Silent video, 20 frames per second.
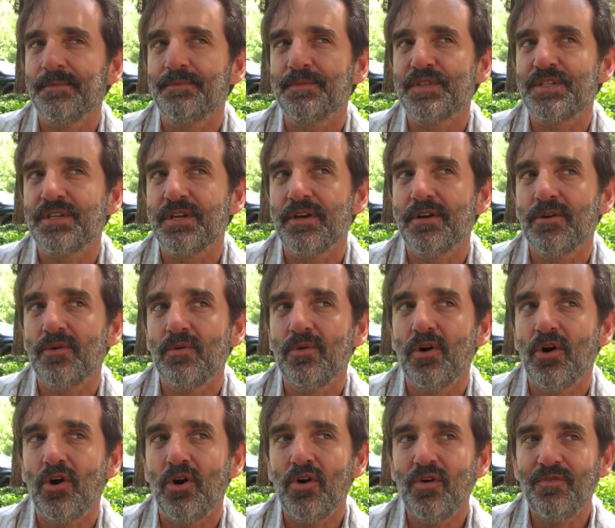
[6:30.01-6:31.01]
So
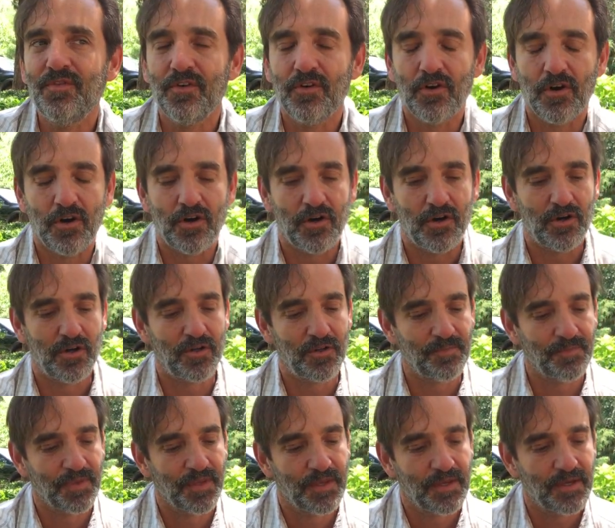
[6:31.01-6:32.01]
overall,
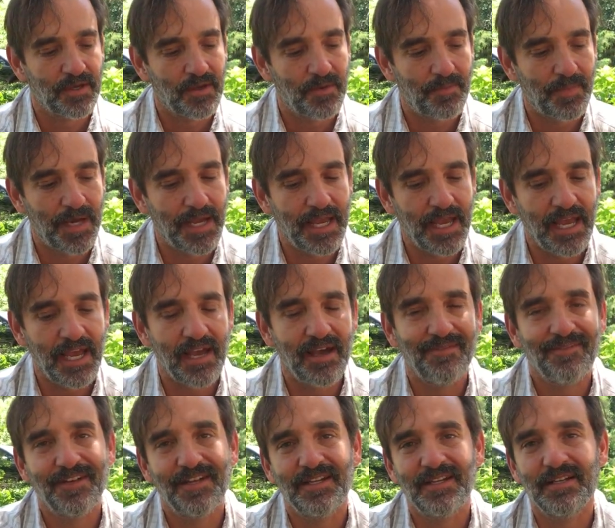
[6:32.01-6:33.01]
by
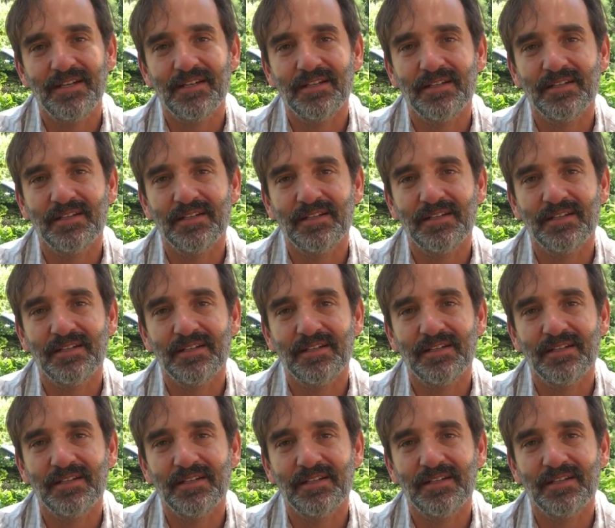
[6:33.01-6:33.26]
having